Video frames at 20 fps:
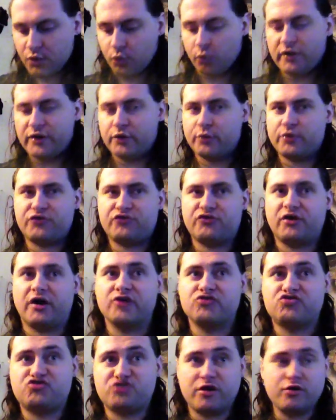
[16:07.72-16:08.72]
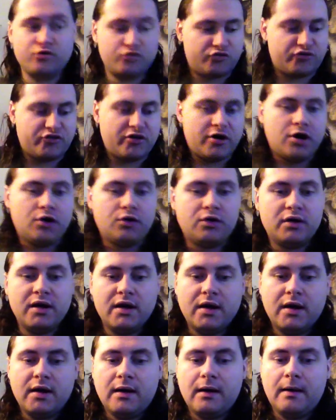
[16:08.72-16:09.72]
where we saw Jey Uso
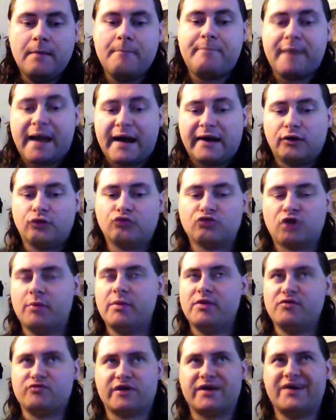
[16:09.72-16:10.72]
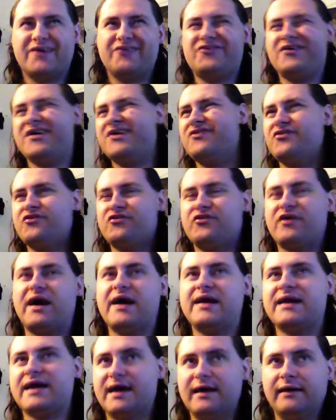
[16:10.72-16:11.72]
battle Roman Reigns
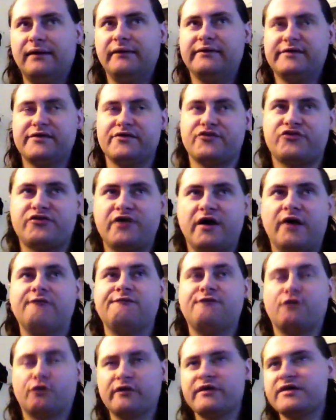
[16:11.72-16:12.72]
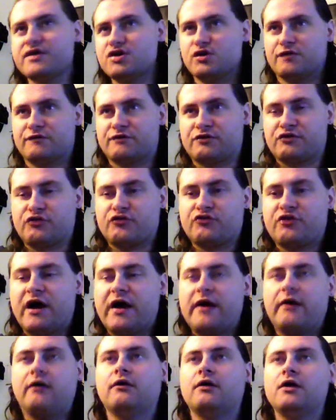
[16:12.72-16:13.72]
inside Hell in a Cell for the Universal
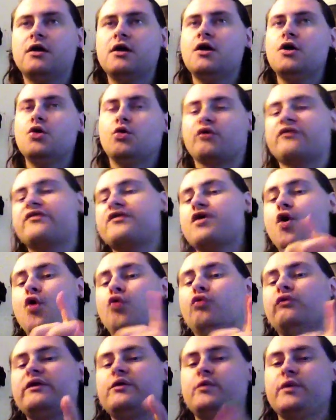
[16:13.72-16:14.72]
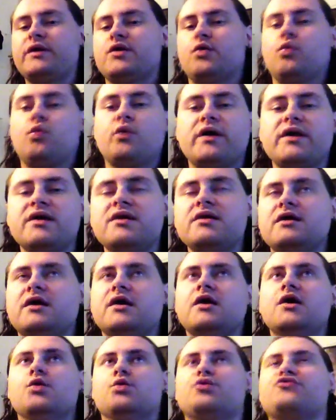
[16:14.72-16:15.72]
title, where the only way to win
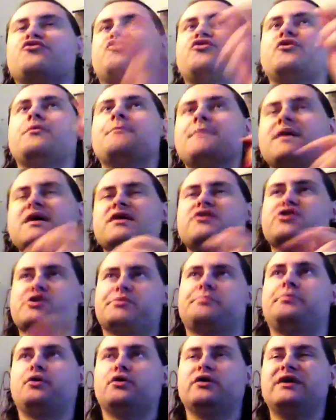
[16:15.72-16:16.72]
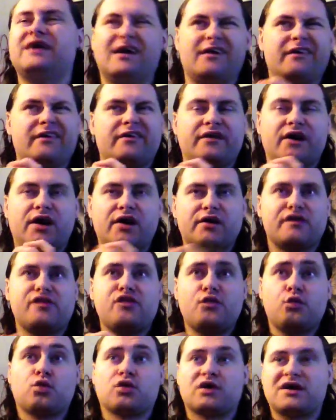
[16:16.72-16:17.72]
was to make your opponent utter
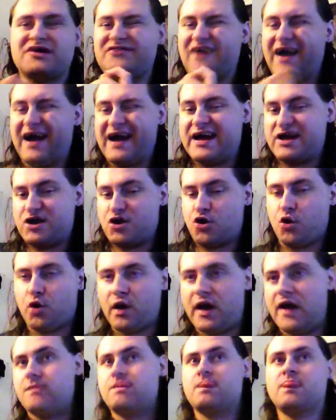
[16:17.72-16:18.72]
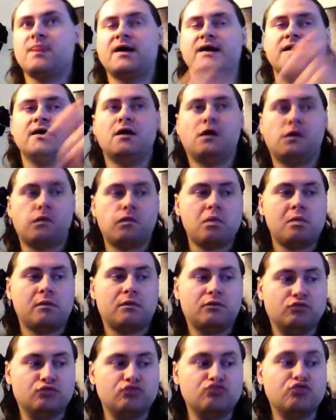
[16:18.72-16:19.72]
the words, I quit.
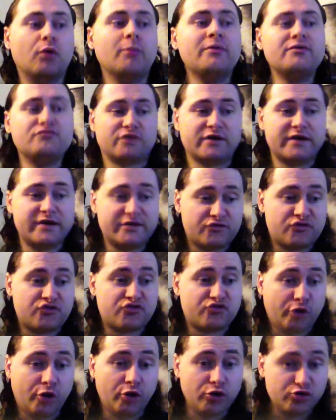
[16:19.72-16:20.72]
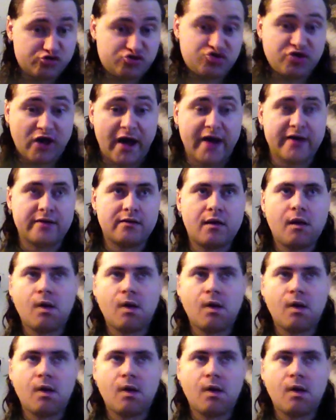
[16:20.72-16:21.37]
Roman Reigns told Jey,